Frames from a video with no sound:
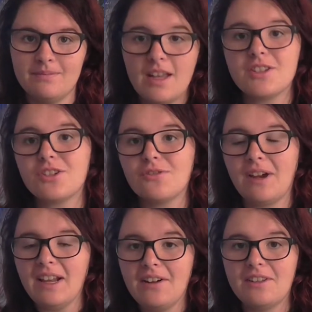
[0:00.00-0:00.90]
And so
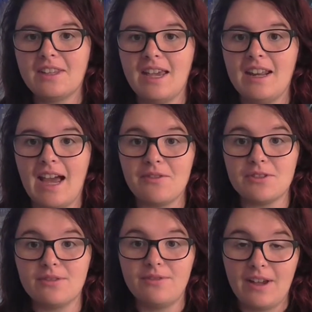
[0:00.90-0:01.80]
right out of the gate, I
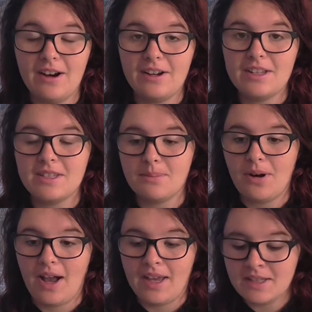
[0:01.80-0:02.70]
was very
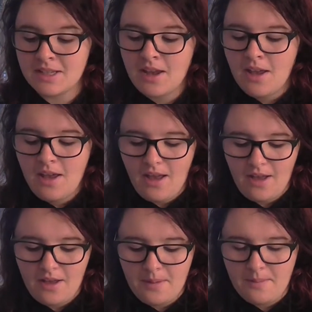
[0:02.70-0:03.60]
surprised.
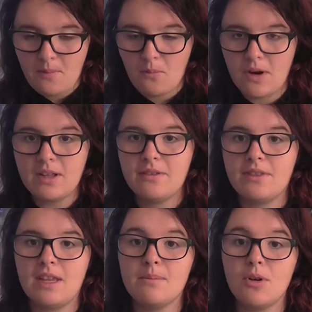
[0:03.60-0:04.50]
One
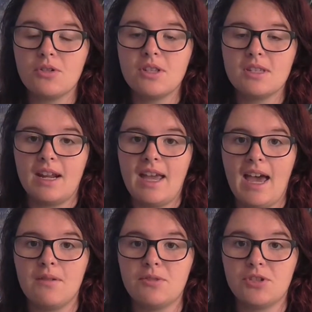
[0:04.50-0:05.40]
of the emotions that I
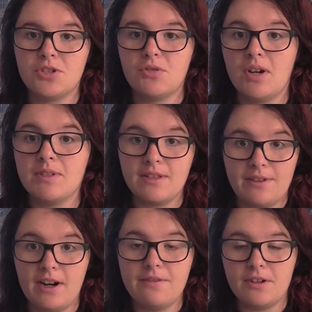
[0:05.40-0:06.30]
had was joy. It was the
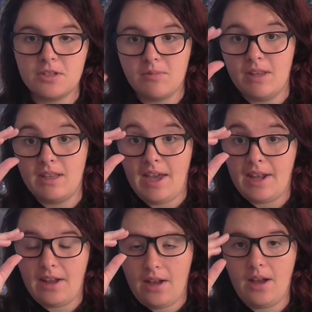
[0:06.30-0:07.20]
very first one
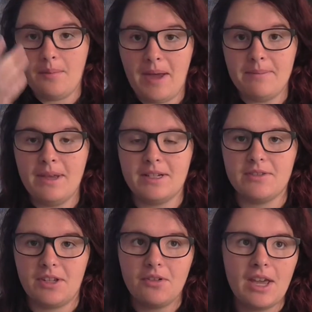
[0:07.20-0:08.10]
that I picked. I
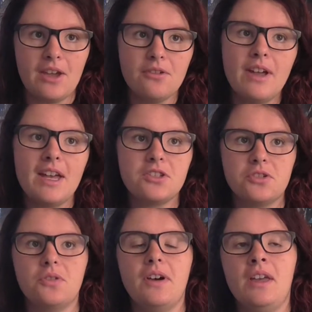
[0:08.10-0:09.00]
was like, okay, who
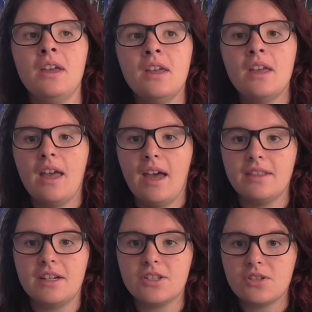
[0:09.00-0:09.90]
has joy?
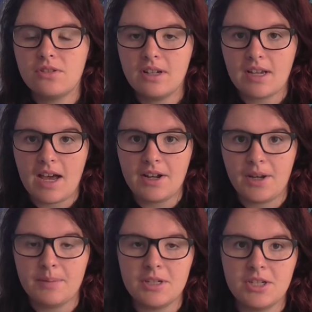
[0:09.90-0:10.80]
And then a student got
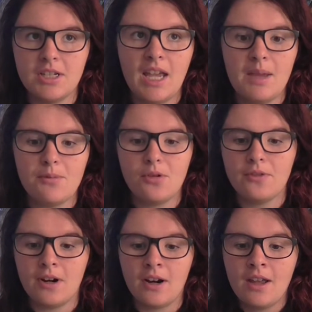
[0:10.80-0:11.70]
up and she came
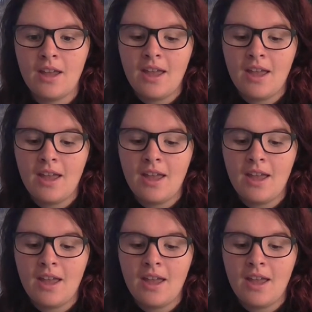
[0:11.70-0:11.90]
over,